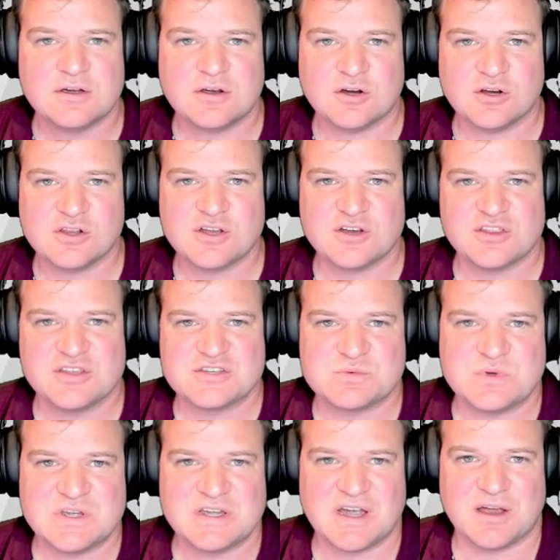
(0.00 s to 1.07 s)
earlier this
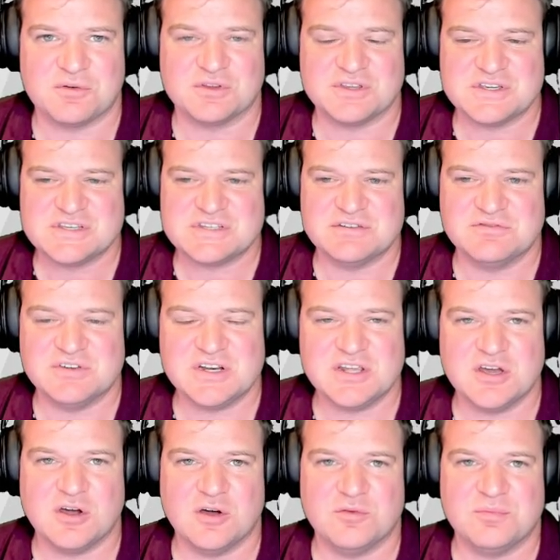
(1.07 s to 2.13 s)
week, I released a
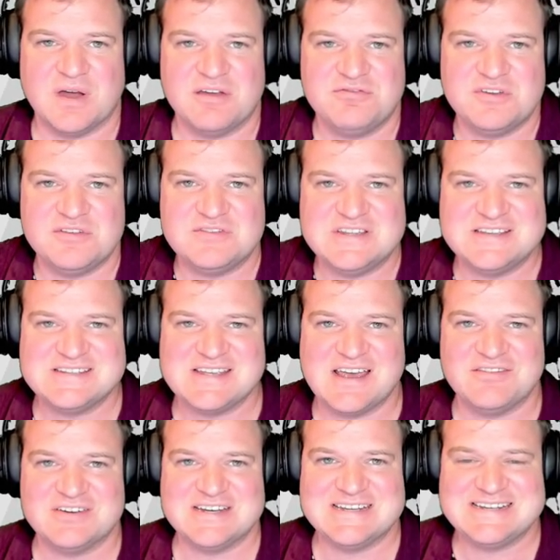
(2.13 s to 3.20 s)
video of my
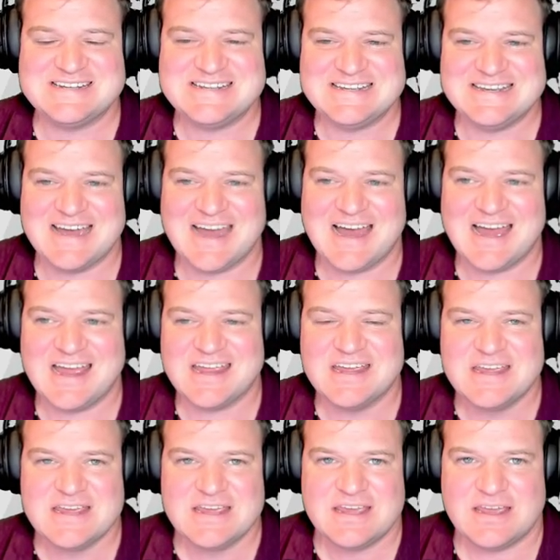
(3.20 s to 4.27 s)
5070 Ti
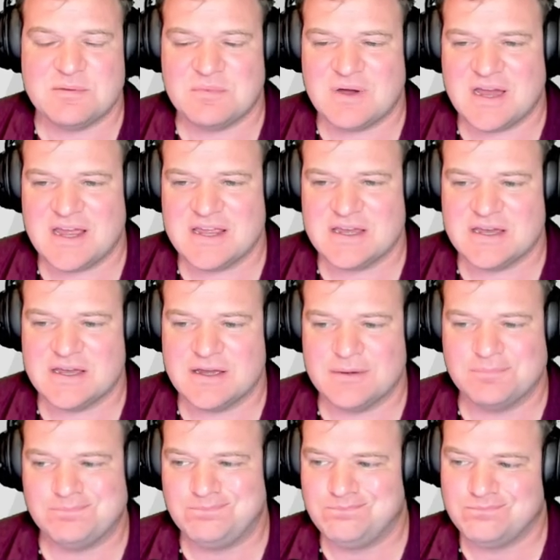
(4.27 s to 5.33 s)
and my uh,
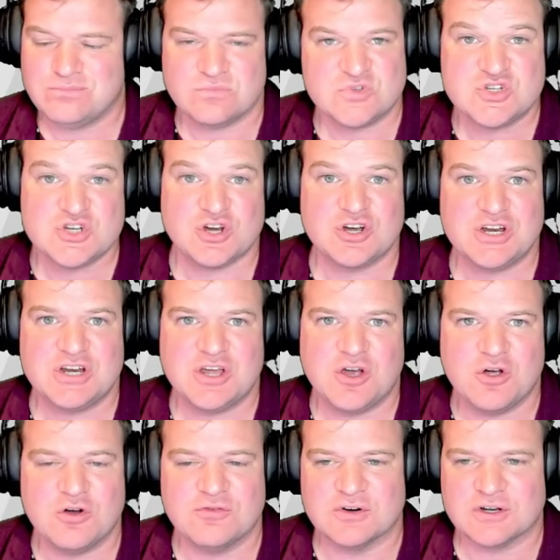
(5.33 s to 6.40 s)
journey to
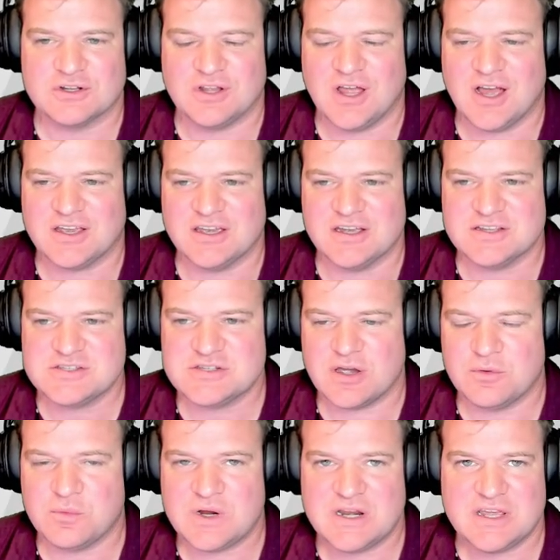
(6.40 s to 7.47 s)
overclock it. So I
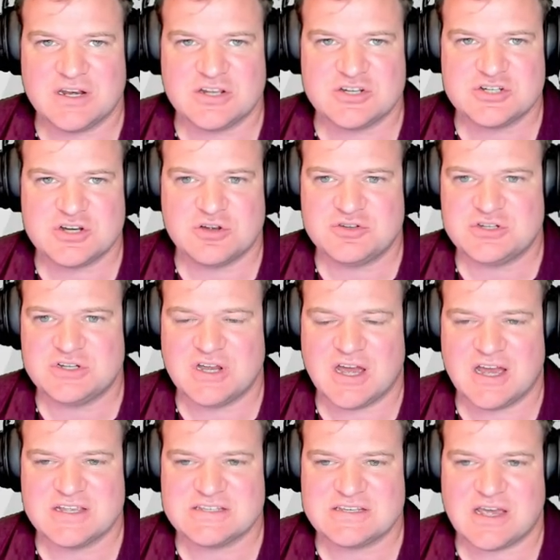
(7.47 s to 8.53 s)
went in and showed you
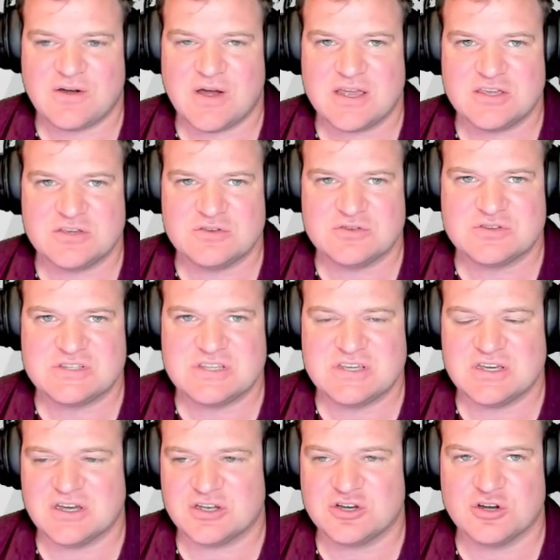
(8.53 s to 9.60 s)
guys how I use
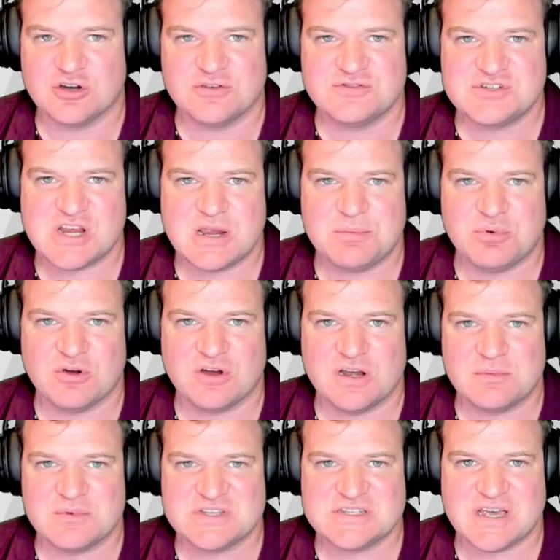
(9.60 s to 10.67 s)
the uh, Curve Shaper and
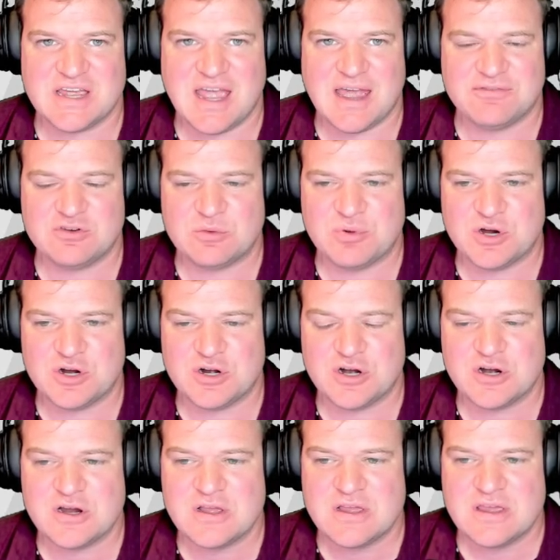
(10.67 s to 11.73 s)
MSI
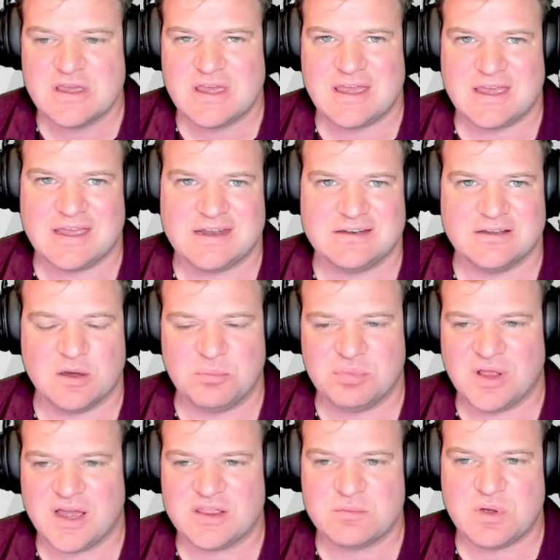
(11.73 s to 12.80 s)
Afterburner and uh,
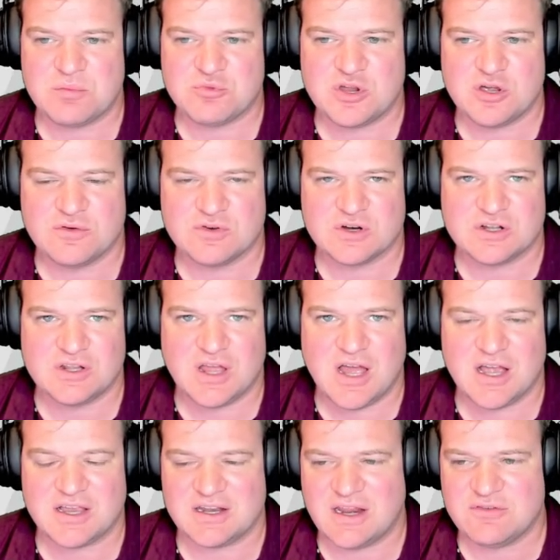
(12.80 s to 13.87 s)
apply the memory
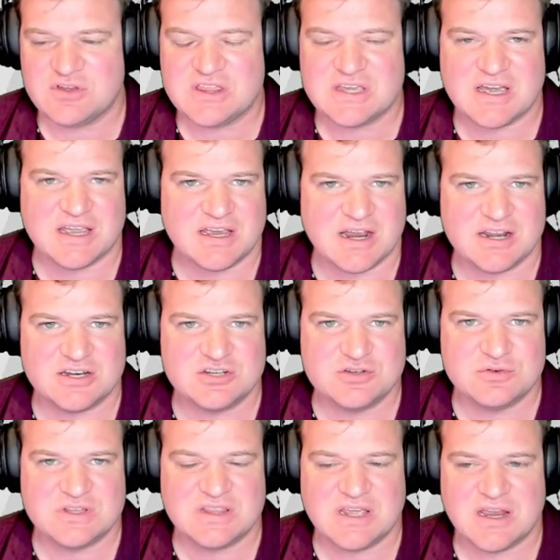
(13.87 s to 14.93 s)
overclock and everything I kind of
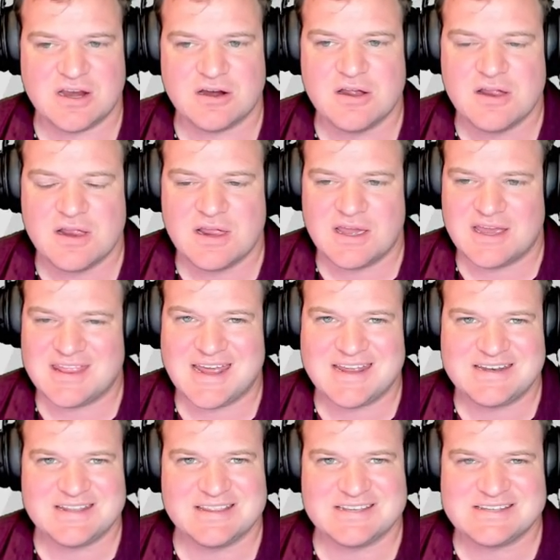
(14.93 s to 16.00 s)
do in there. And I
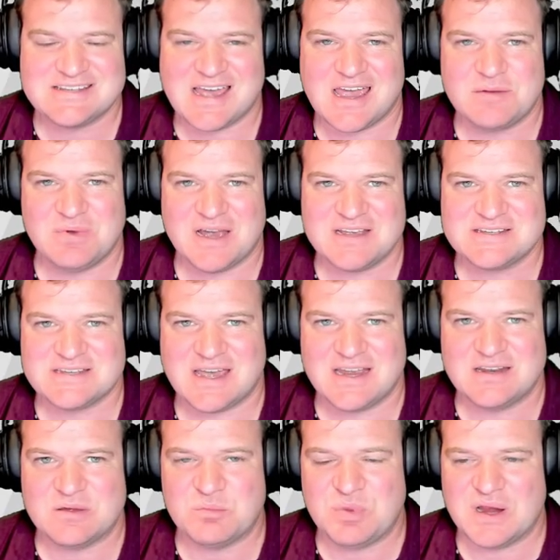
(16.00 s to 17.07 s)
did the
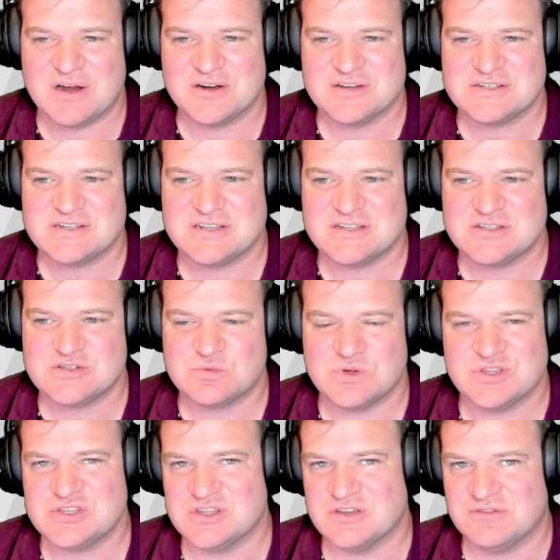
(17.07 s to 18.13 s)
side-by-side comparisons
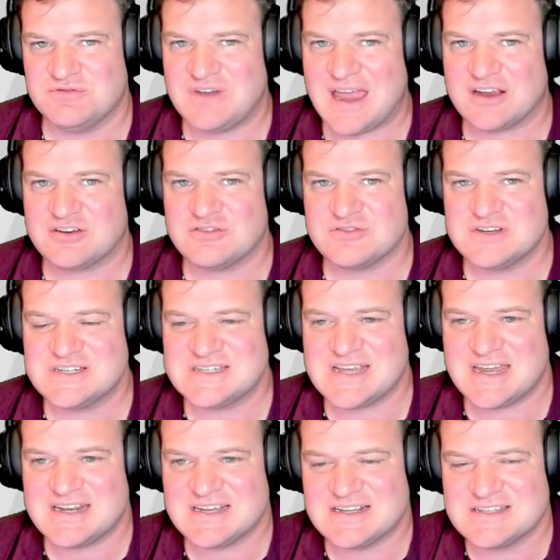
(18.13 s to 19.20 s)
with the factory
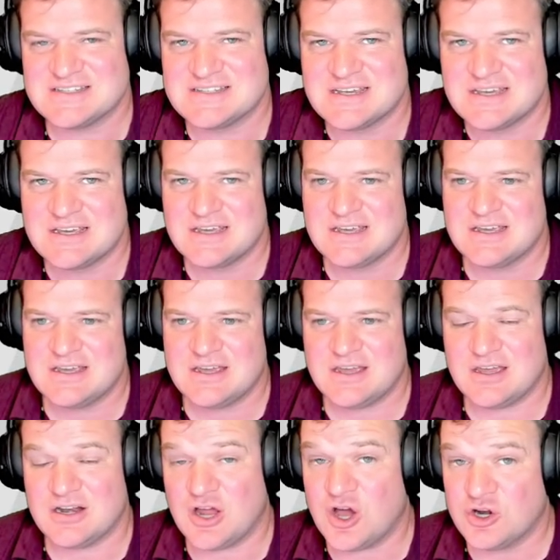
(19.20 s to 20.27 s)
settings,
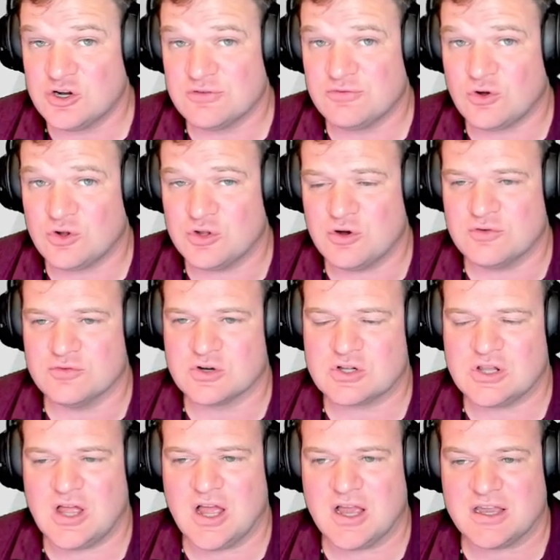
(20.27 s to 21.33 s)
an undervolt
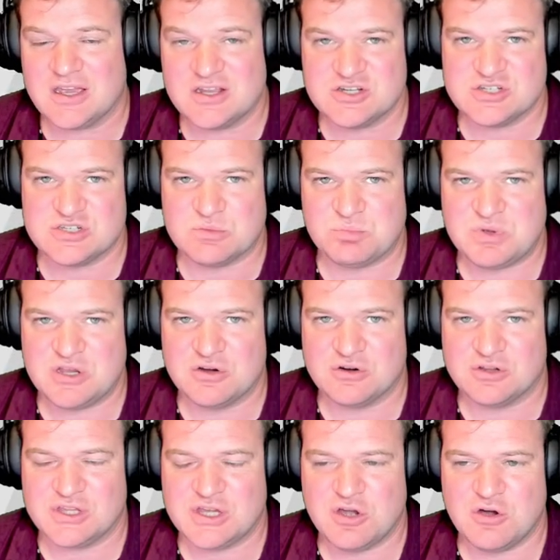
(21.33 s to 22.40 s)
overclock, and just a
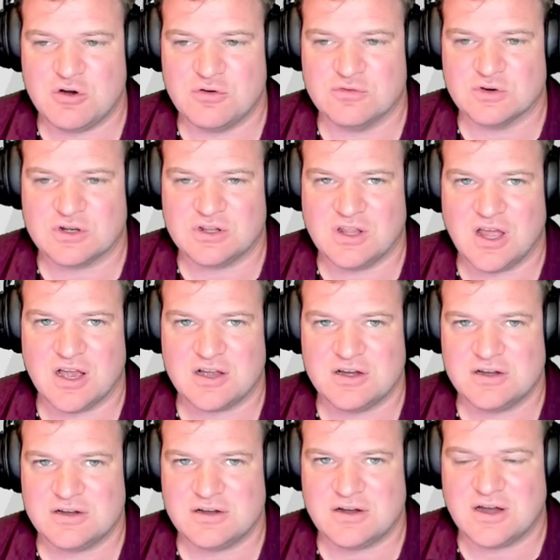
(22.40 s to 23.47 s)
purely overclock
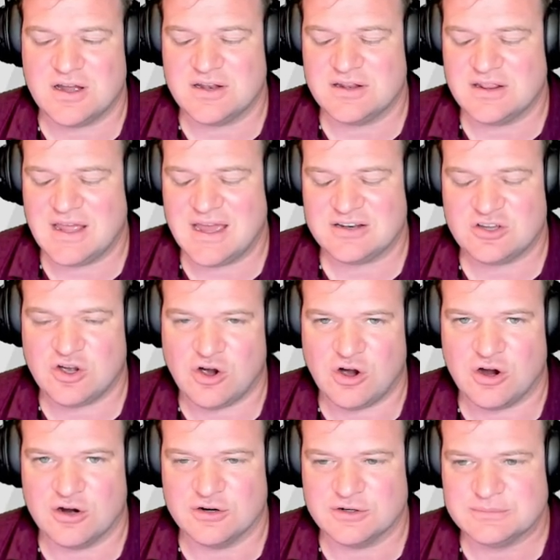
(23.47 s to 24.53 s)
on that
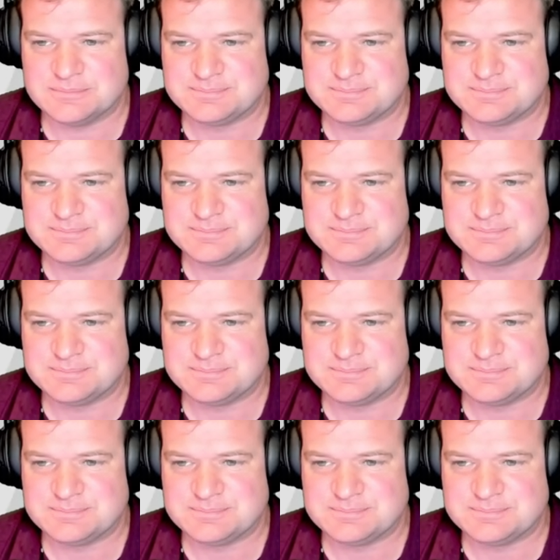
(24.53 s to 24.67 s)
card.